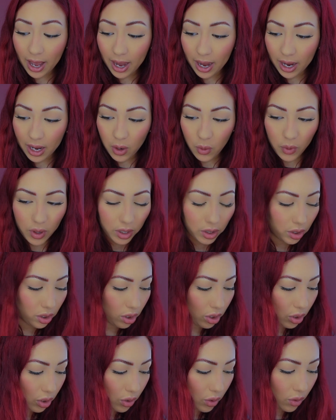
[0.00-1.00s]
I
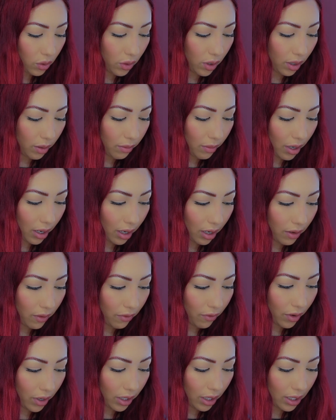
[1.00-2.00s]
went to
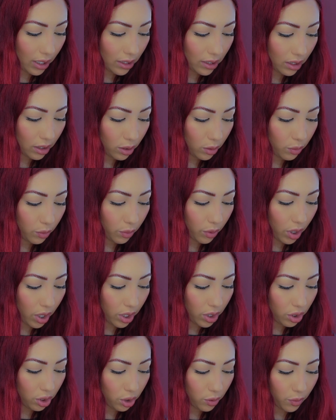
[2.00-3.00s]
my friend Elisa's
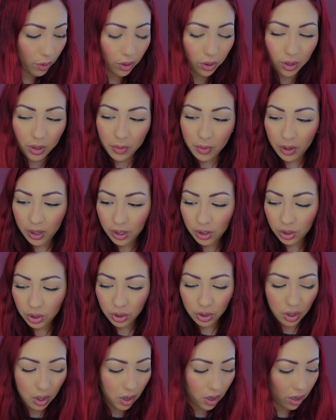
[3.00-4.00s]
brunch, birthday brunch,